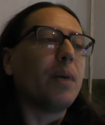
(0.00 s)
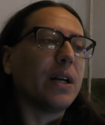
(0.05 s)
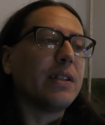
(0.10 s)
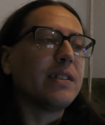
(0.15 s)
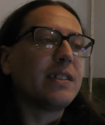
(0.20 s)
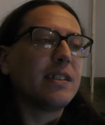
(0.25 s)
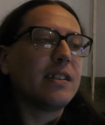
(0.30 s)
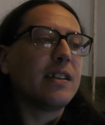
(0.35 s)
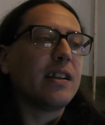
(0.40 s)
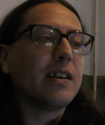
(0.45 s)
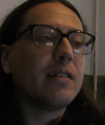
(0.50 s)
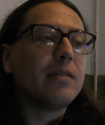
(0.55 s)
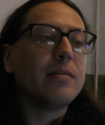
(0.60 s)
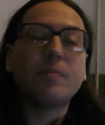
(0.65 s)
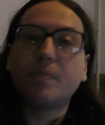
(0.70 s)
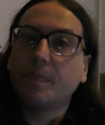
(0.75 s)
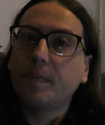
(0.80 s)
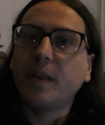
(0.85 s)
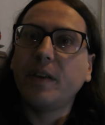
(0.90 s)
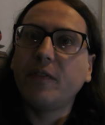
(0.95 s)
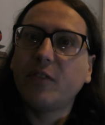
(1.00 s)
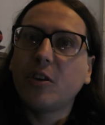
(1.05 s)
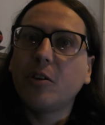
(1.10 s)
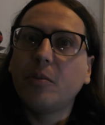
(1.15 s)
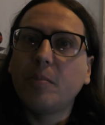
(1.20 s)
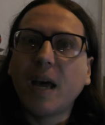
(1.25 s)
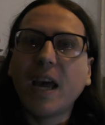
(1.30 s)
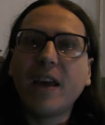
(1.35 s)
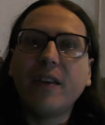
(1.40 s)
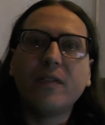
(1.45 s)
but, you know,
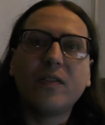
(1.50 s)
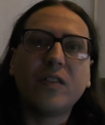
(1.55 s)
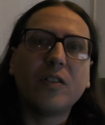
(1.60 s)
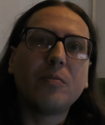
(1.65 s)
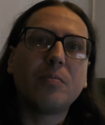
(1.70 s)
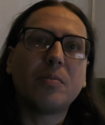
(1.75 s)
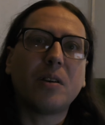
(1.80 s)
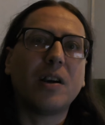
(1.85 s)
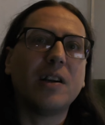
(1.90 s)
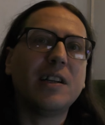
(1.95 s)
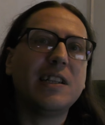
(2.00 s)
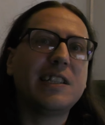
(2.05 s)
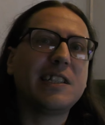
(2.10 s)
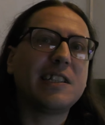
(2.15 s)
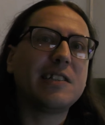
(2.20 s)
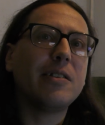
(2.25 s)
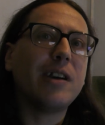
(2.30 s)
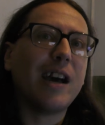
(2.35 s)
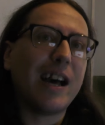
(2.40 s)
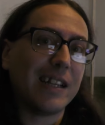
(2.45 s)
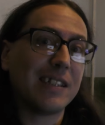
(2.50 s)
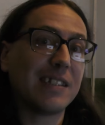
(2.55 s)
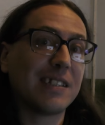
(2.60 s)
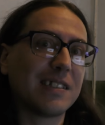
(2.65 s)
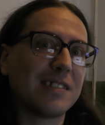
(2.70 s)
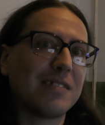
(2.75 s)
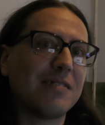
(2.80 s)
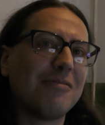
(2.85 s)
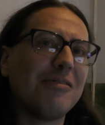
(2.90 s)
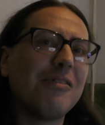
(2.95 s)
if you're paying full price, you
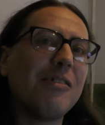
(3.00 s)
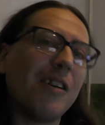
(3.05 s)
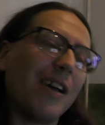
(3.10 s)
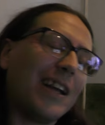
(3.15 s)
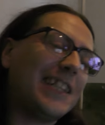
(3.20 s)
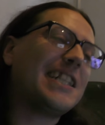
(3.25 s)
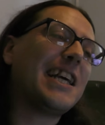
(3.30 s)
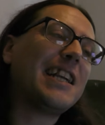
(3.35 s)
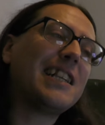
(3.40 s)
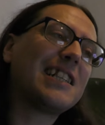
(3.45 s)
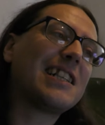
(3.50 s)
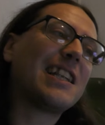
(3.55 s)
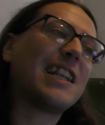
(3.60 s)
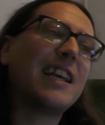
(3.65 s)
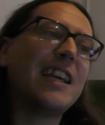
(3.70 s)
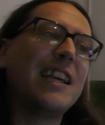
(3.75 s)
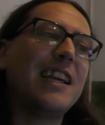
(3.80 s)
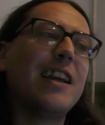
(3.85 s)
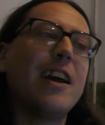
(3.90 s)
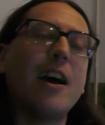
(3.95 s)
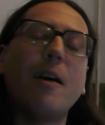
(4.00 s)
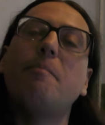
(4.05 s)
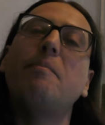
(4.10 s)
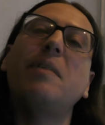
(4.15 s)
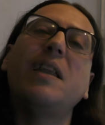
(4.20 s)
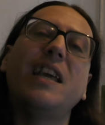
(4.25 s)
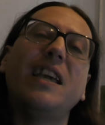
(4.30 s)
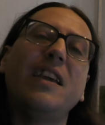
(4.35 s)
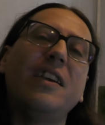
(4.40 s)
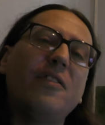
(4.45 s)
had essentially
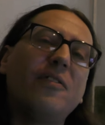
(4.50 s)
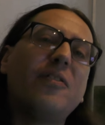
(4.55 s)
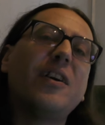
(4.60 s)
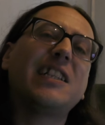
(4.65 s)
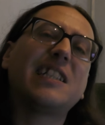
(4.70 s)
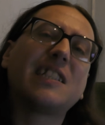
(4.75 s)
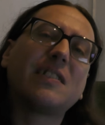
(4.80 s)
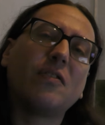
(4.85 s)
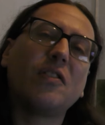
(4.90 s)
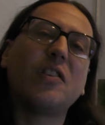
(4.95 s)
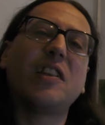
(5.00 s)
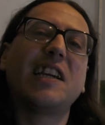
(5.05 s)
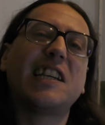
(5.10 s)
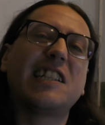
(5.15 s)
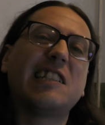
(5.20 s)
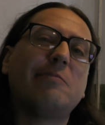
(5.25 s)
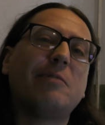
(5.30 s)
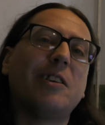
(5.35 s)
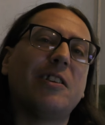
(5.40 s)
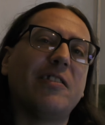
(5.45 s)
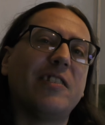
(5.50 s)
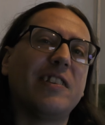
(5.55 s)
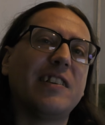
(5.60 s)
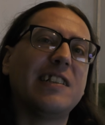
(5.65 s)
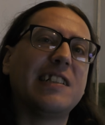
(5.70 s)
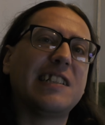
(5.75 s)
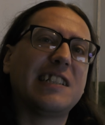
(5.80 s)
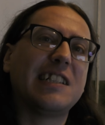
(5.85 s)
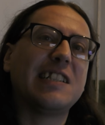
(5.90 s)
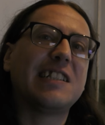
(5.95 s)
a mini festival
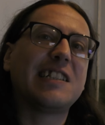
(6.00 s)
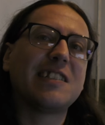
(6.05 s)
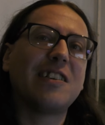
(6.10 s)
experience.